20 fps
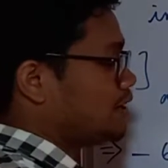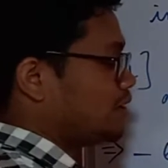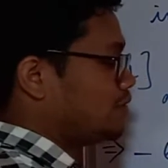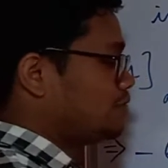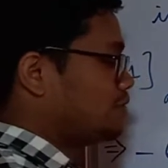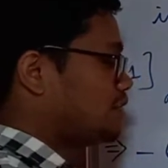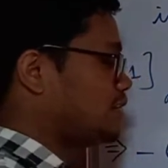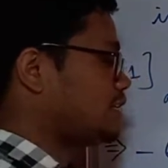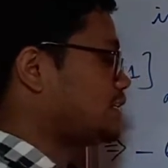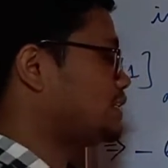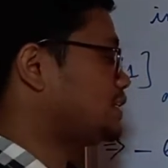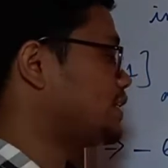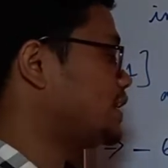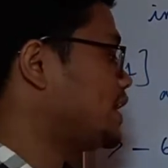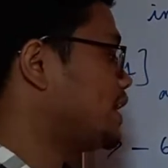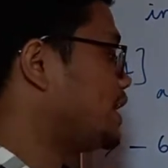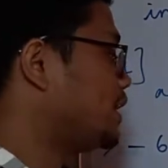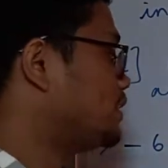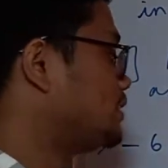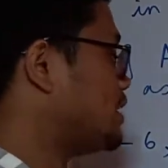if it is
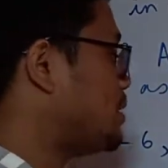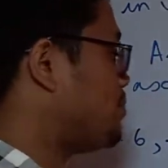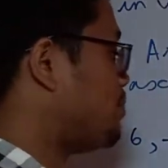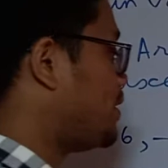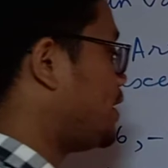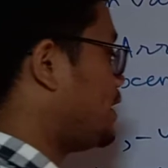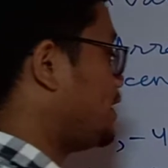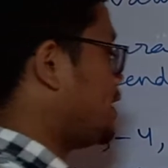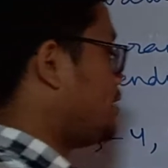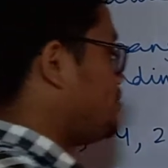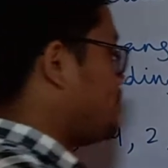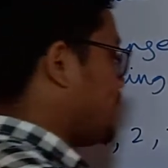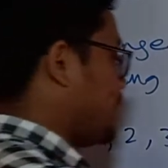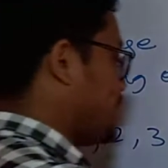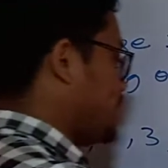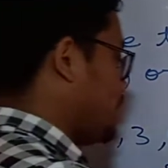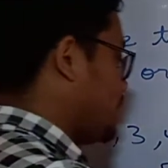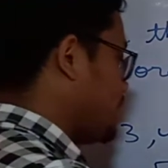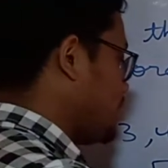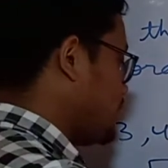separated by
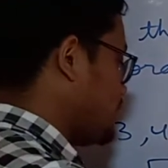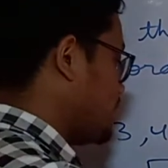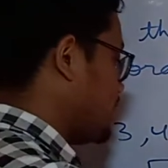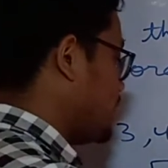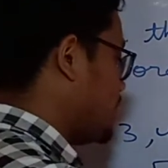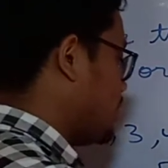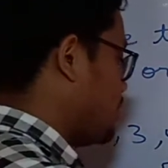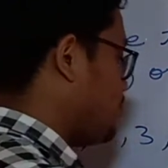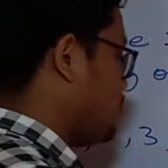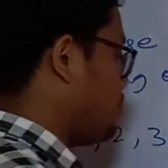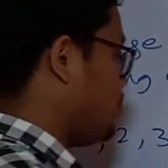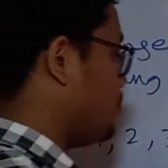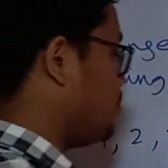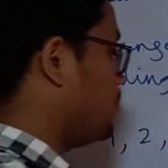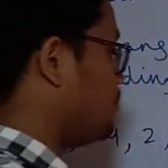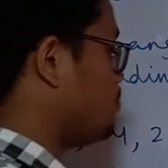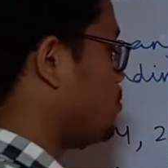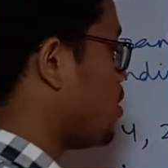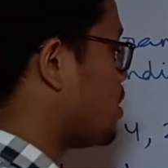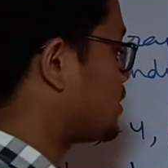a
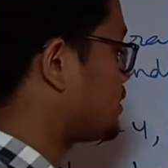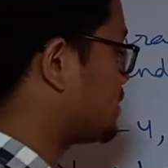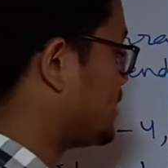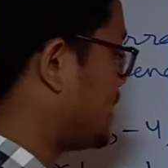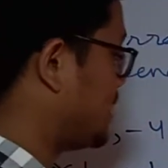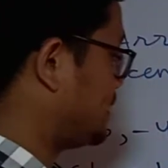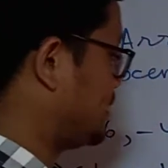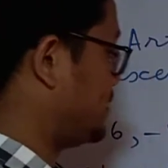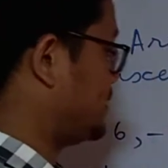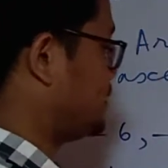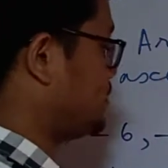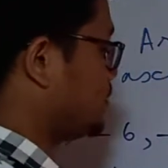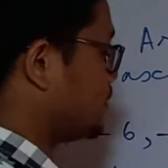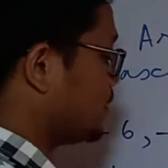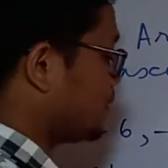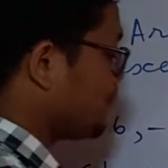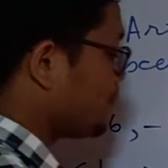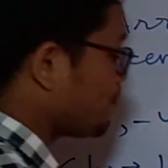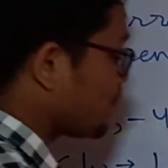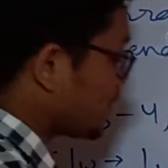box like this.
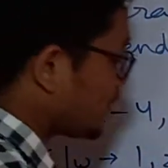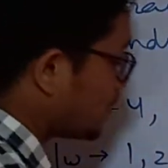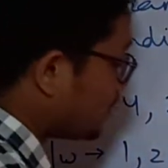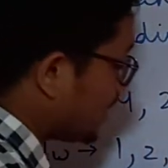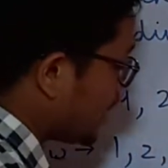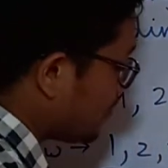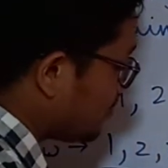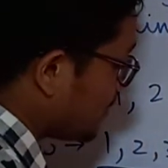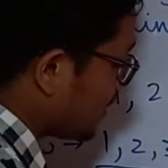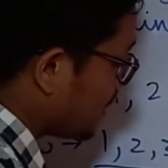Okay, let me